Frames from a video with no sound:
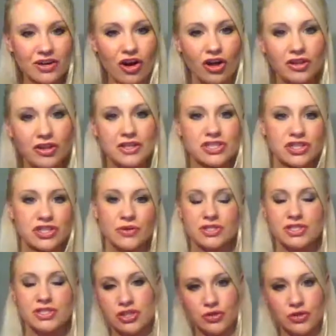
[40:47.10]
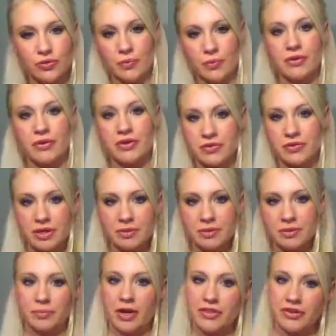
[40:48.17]
in all of our shows too when we were doing
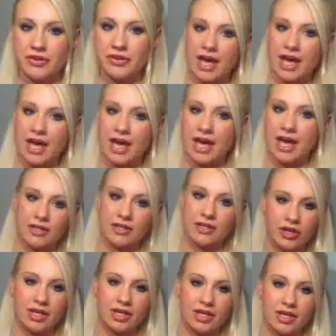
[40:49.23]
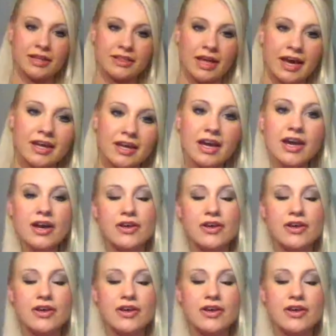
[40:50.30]
Big Brother Canada 3, that like